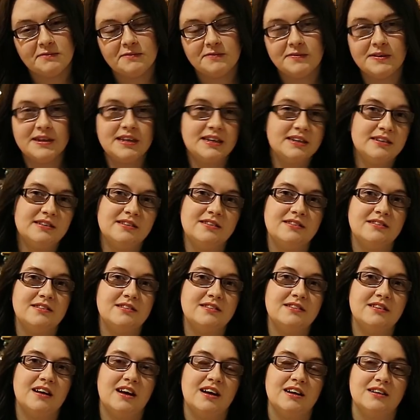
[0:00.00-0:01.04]

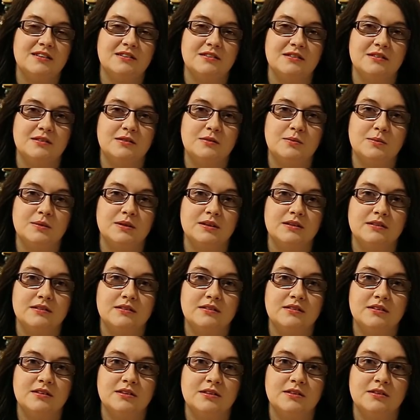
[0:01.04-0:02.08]
First, I just
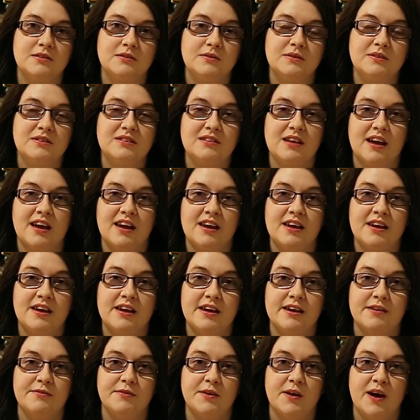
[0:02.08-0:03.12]
want to say,
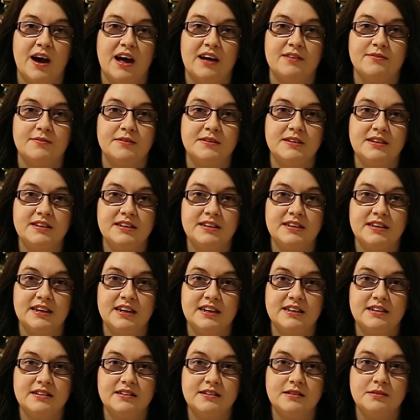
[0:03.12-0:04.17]
if you haven't
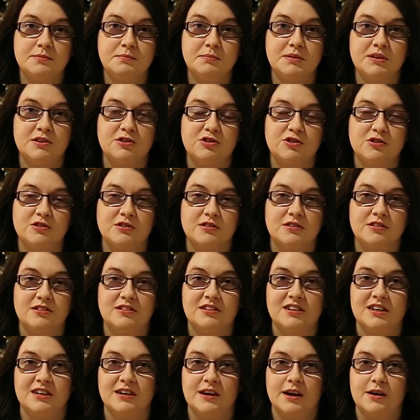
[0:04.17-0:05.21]
yet, be sure to
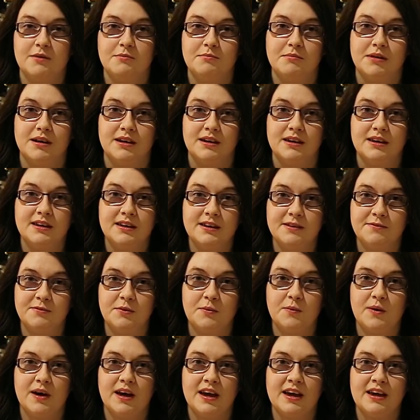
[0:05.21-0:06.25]
check out my
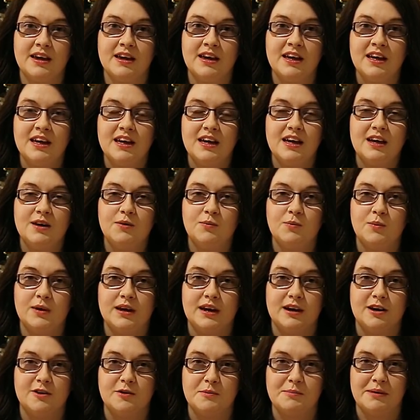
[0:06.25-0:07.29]
giveaway.
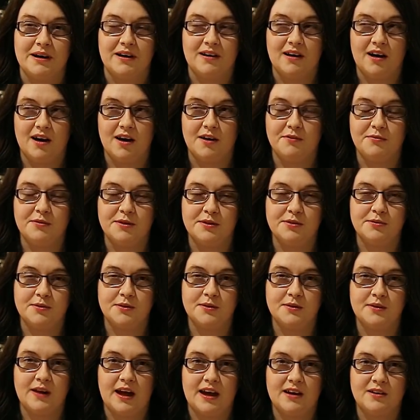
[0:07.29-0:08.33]
We are about halfway
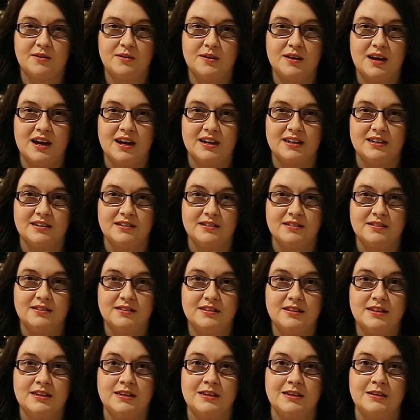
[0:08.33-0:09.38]
through now, and
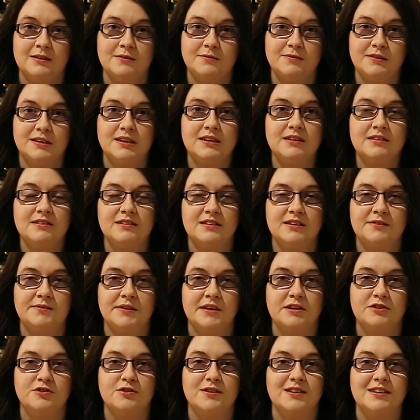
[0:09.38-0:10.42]
the final day of
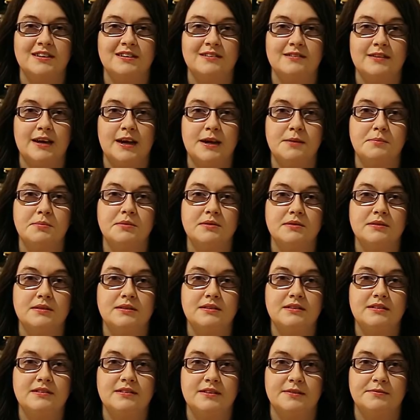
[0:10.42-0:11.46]
entry is April
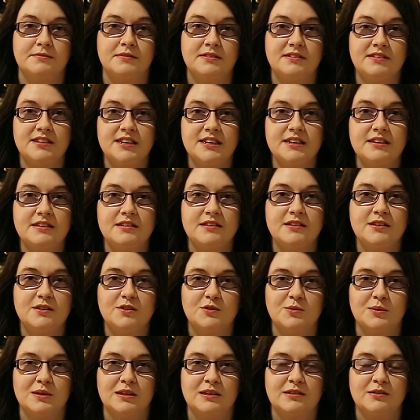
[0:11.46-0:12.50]
17th,
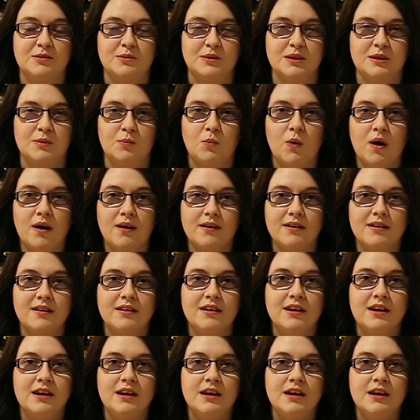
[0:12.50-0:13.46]
2021.